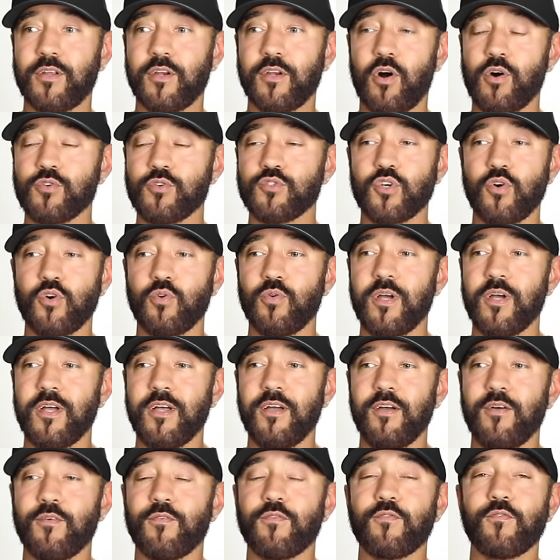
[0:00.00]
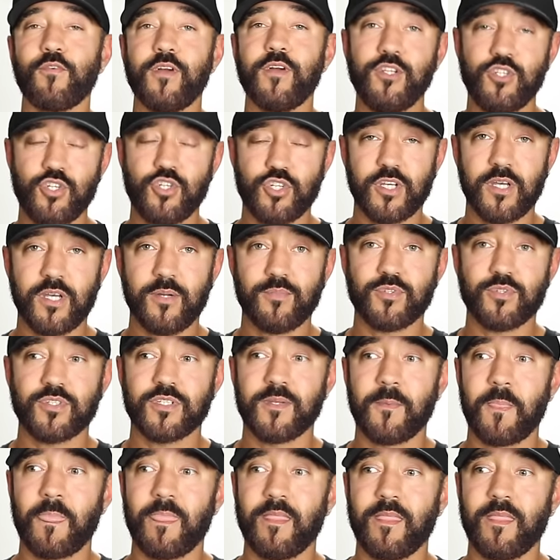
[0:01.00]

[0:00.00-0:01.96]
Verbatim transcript: and also friendships,